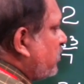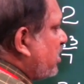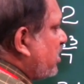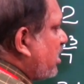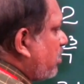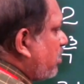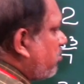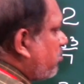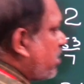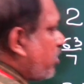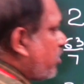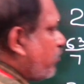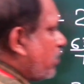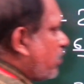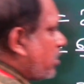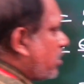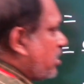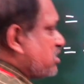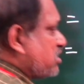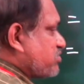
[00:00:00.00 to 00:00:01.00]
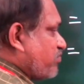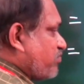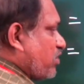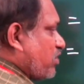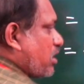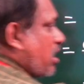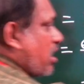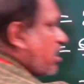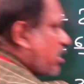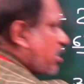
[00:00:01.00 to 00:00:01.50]
The number of odd days.
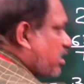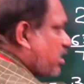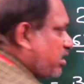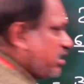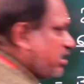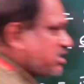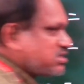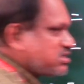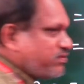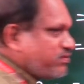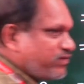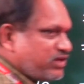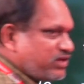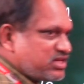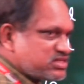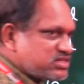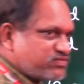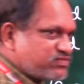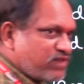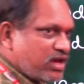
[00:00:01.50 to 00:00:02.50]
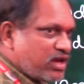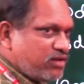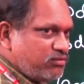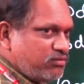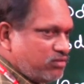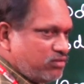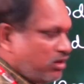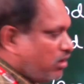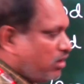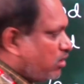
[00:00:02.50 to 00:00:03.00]
For 100 years, if it is
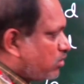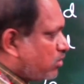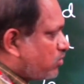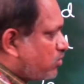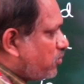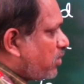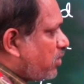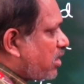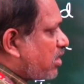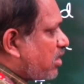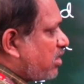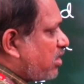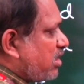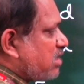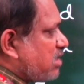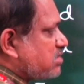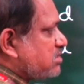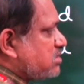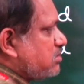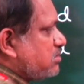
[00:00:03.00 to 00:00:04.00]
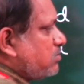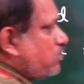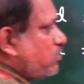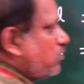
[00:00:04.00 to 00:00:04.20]
5, 200 years,